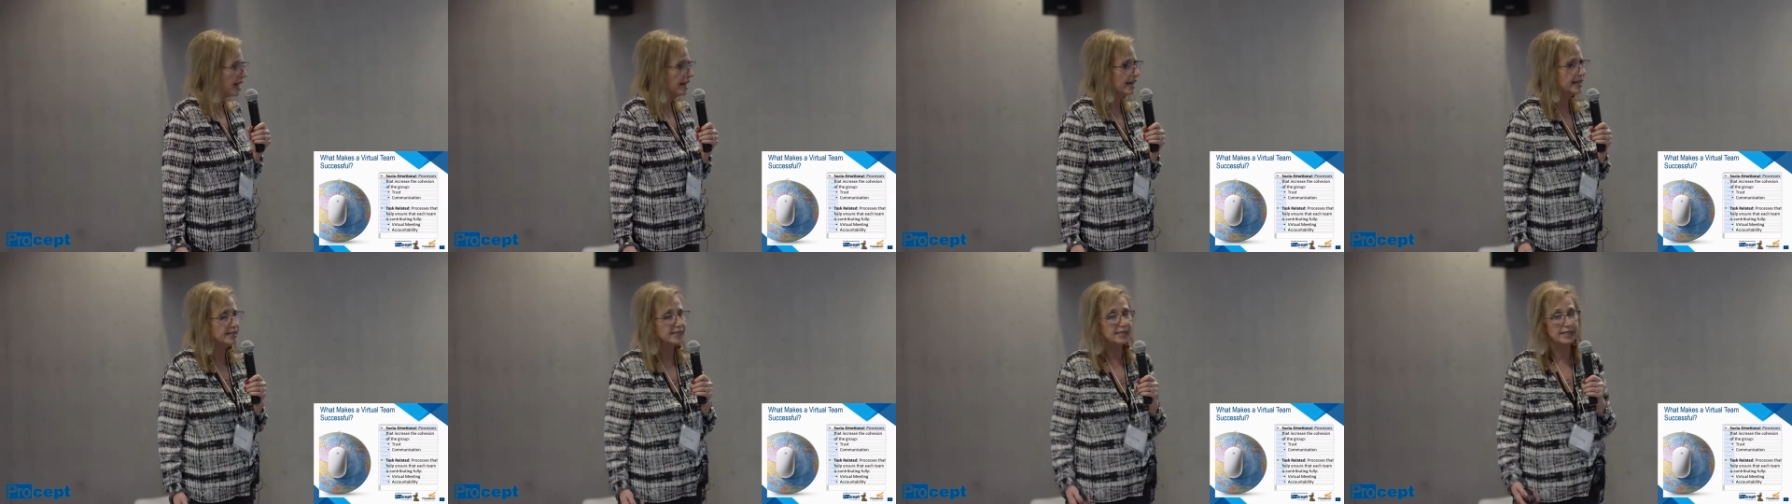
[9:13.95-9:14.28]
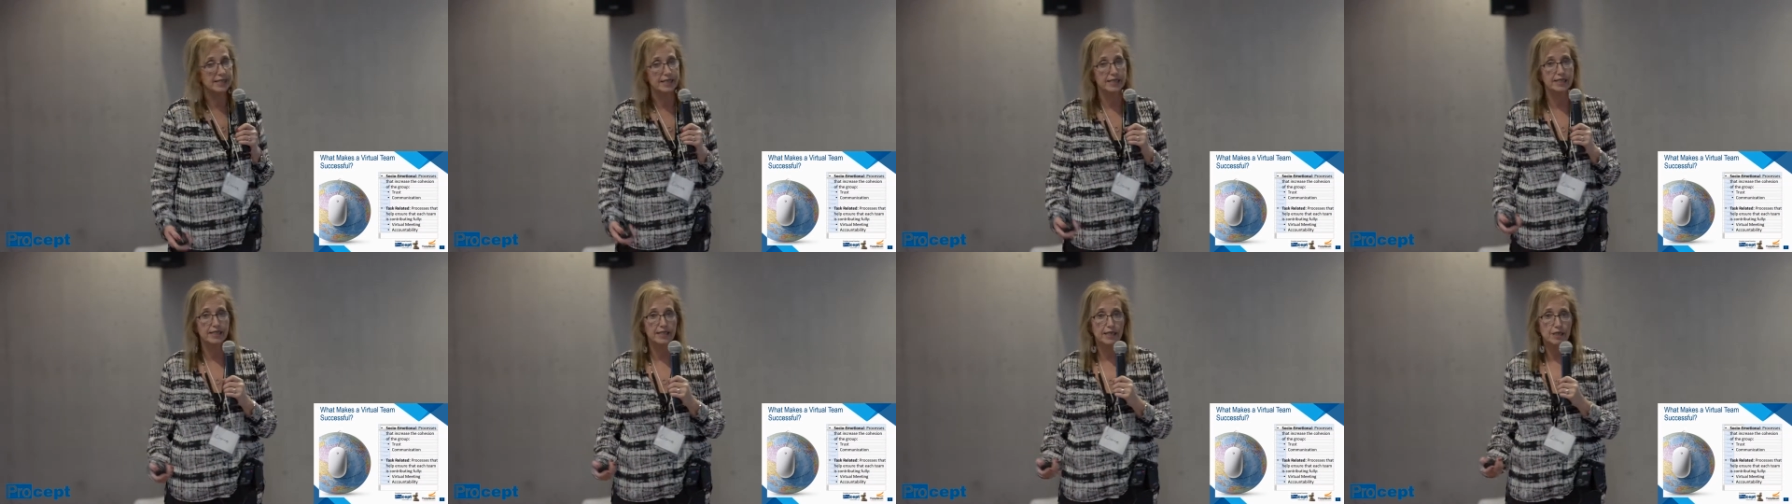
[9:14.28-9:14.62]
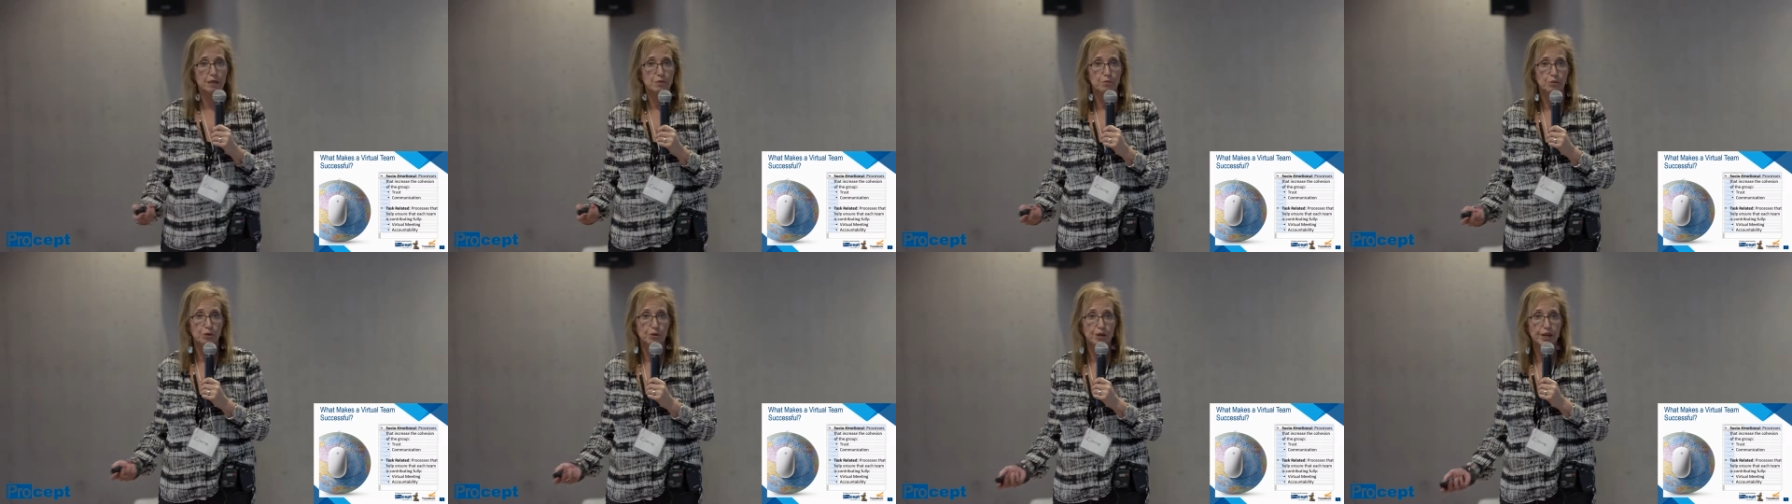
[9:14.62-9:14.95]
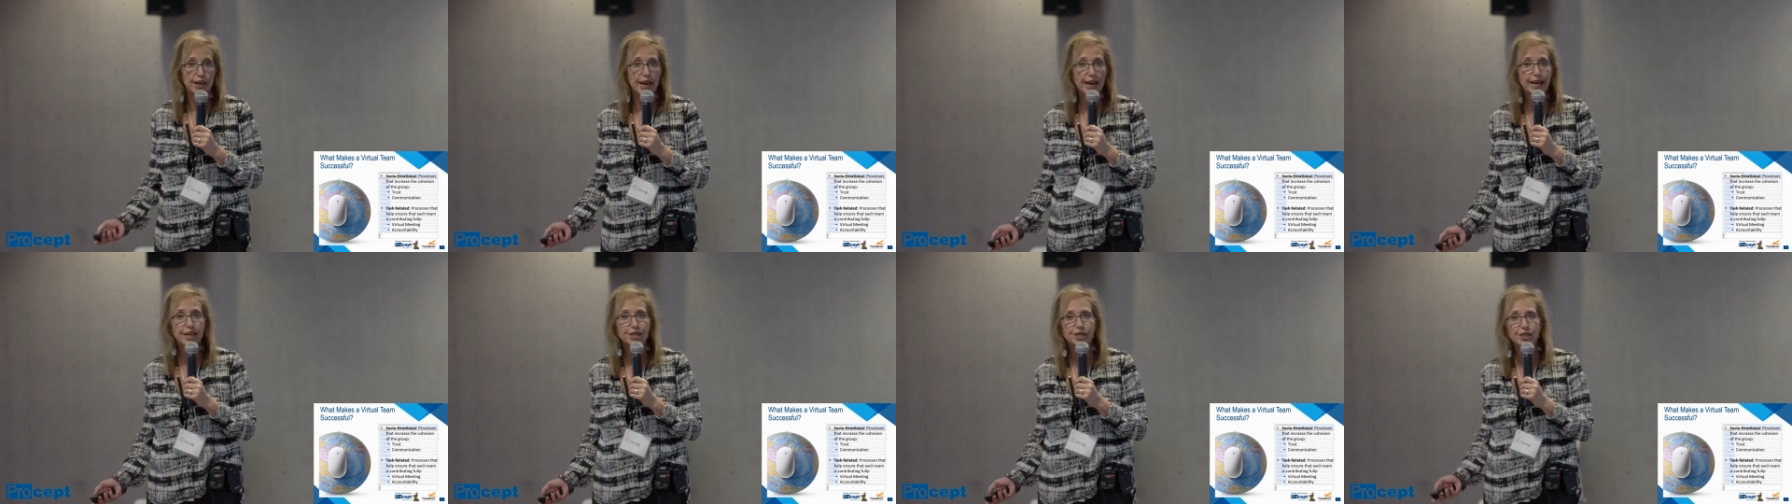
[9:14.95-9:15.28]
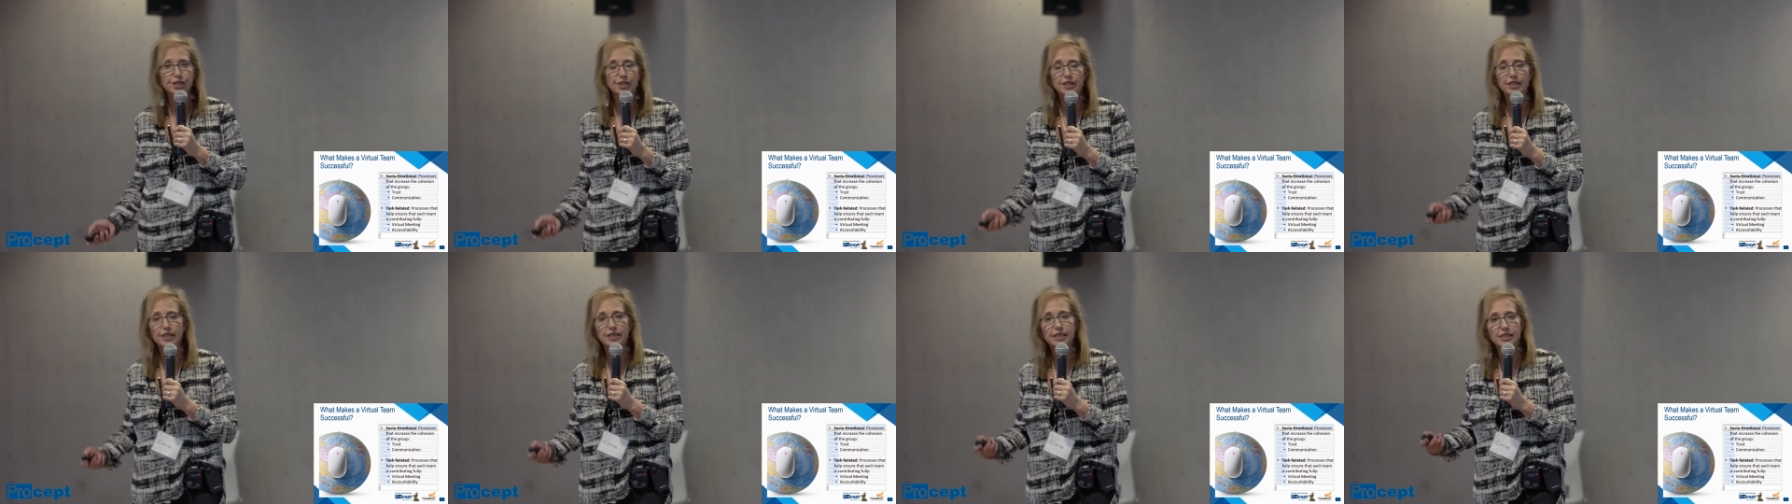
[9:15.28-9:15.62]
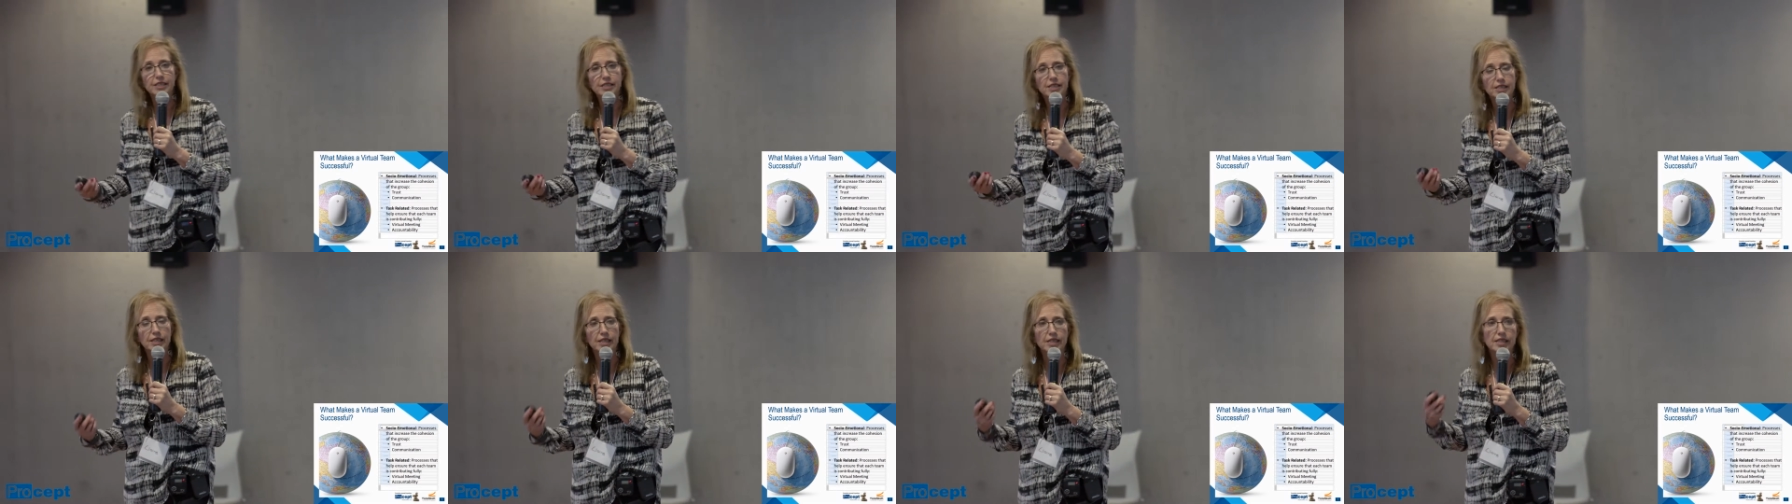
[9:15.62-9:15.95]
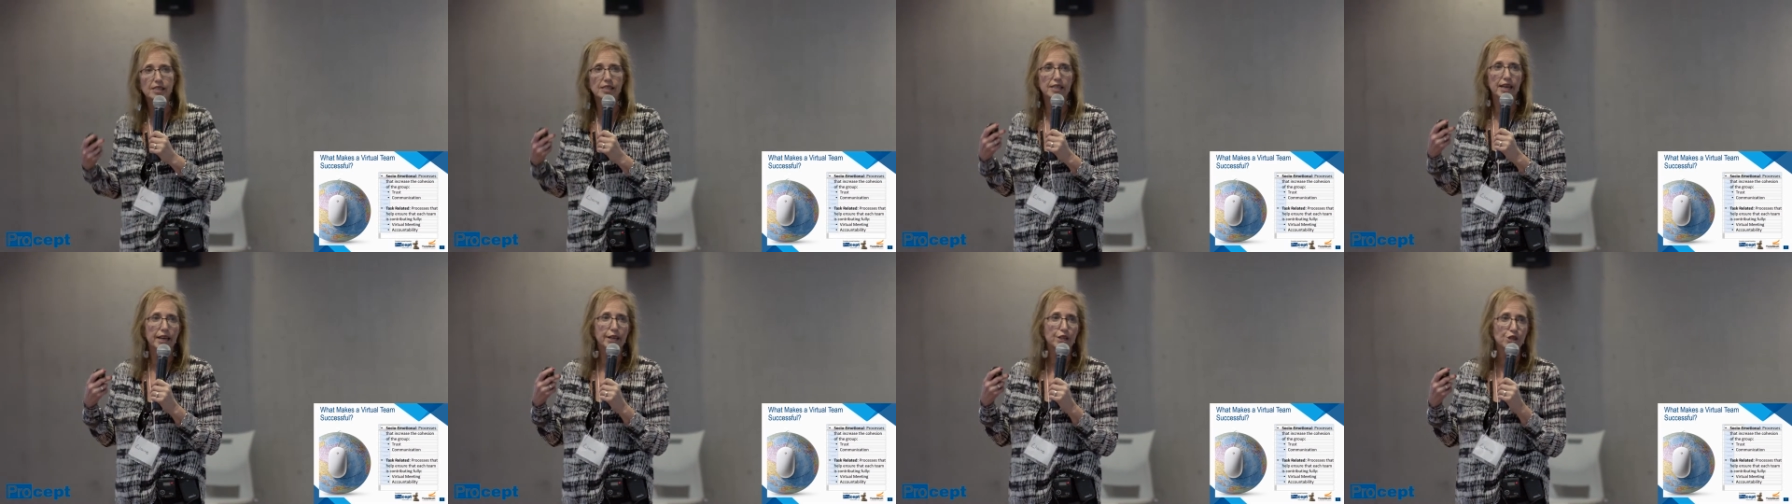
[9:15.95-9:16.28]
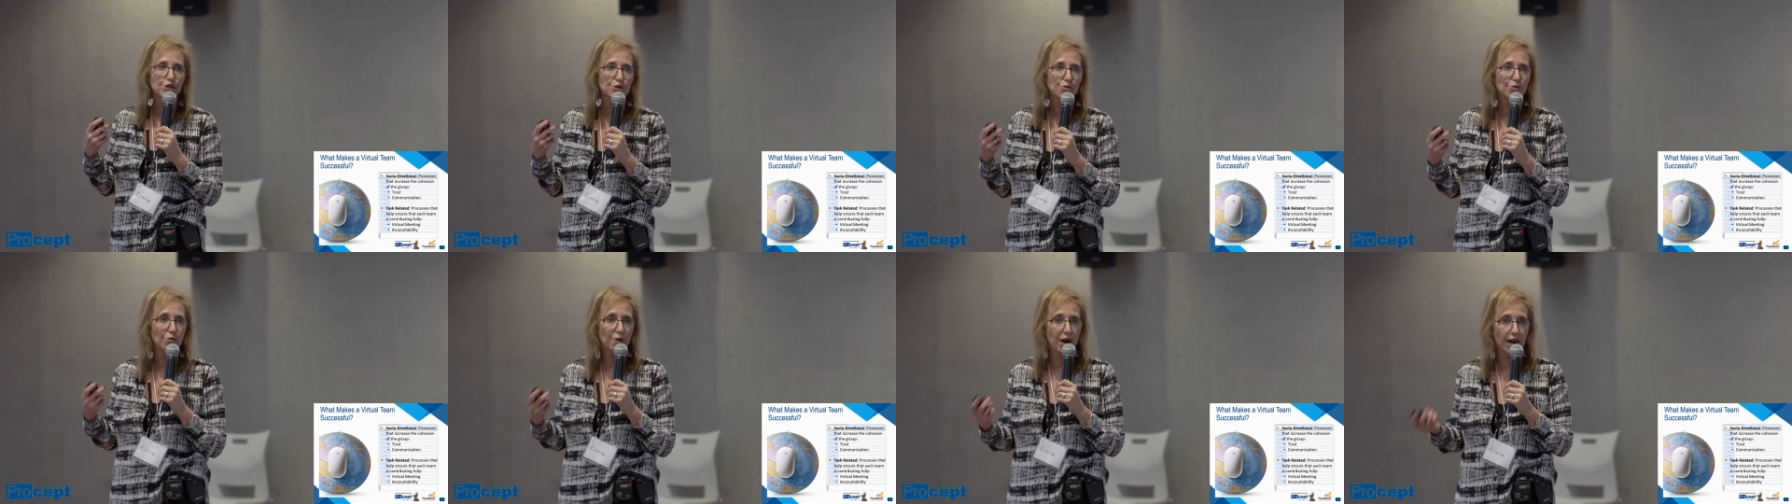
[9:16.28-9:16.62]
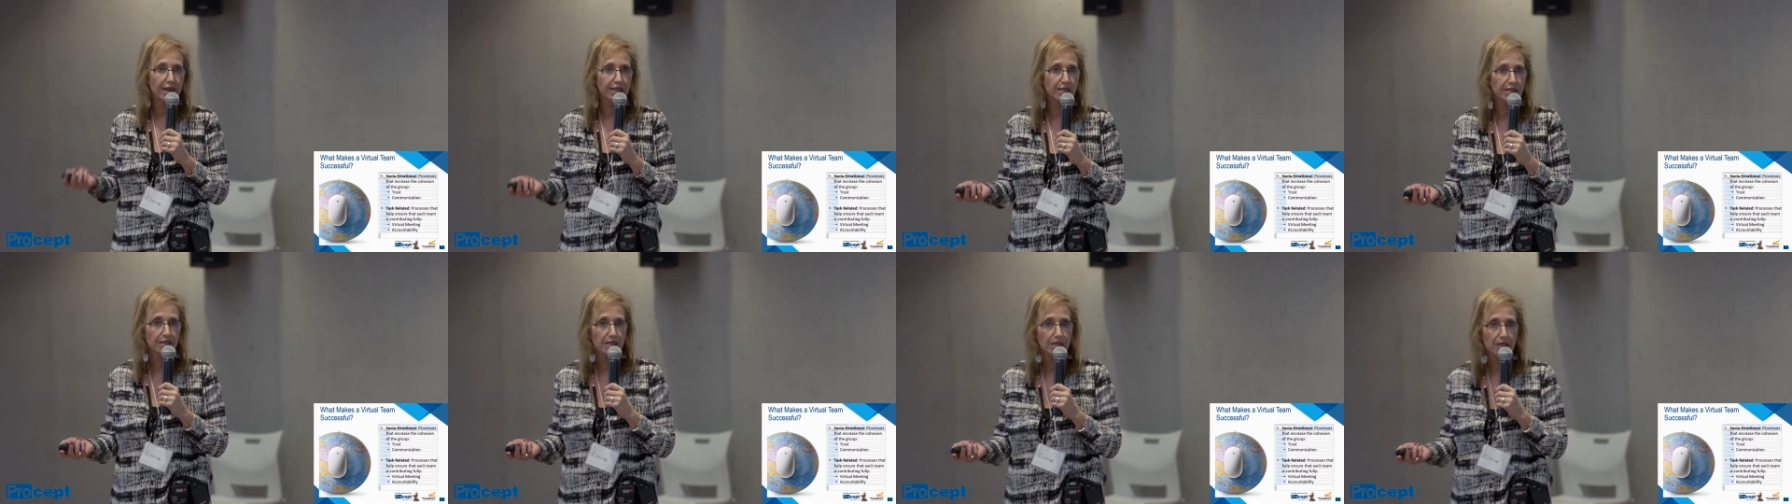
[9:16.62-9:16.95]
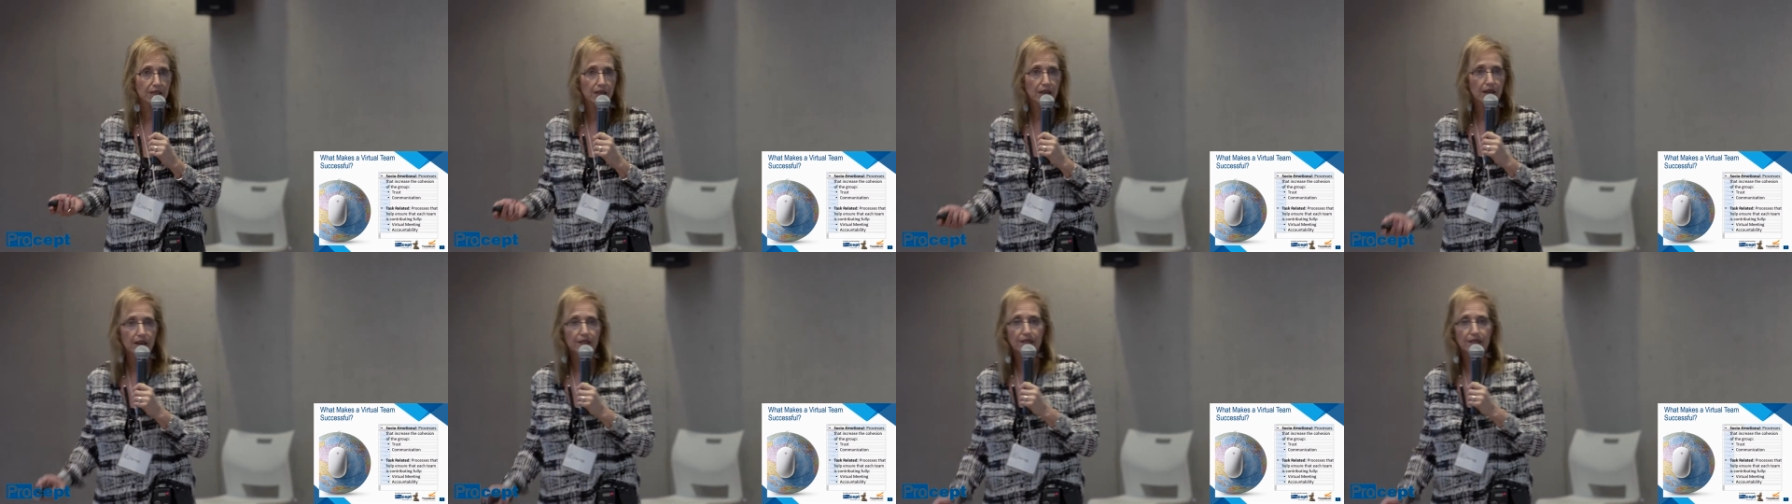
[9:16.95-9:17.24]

It's things like communication, it's things like trust.